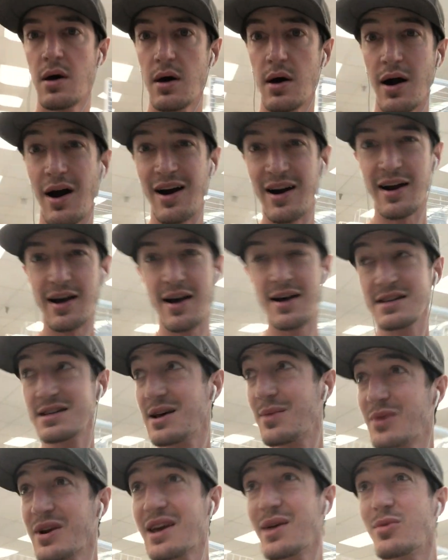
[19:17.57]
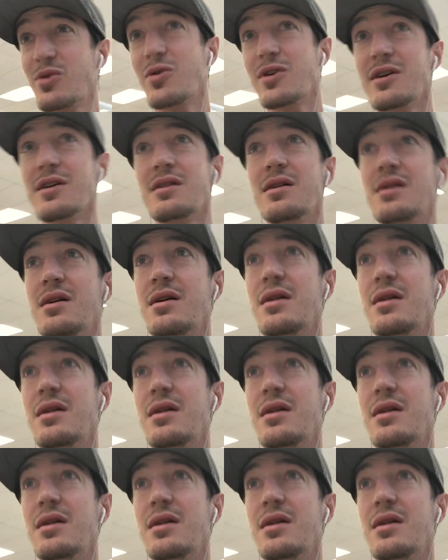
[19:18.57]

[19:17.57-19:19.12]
all right guys i'm gonna keep it real